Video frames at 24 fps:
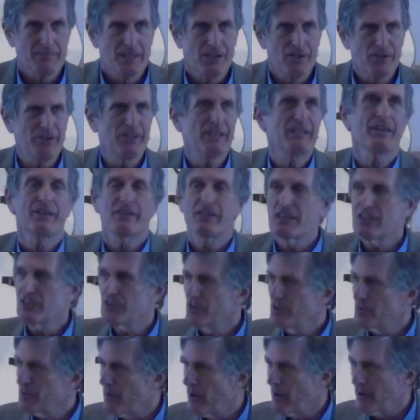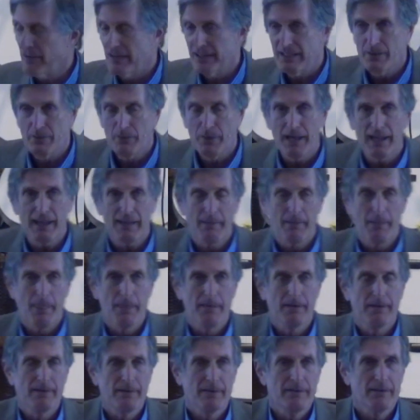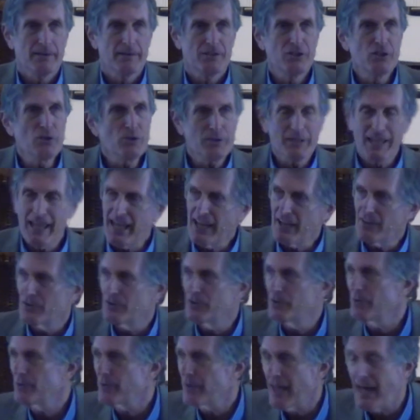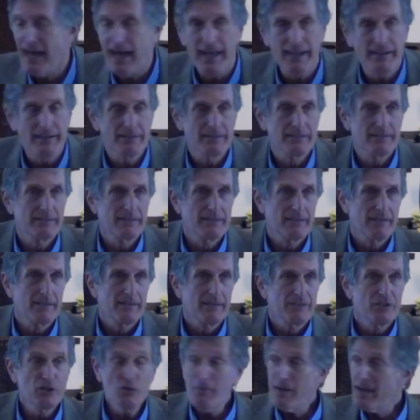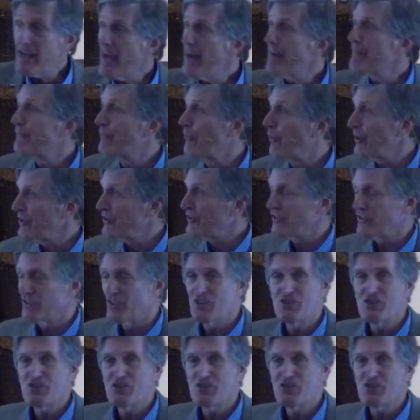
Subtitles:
Who do you think you are anyway? You can't do that. You may have voices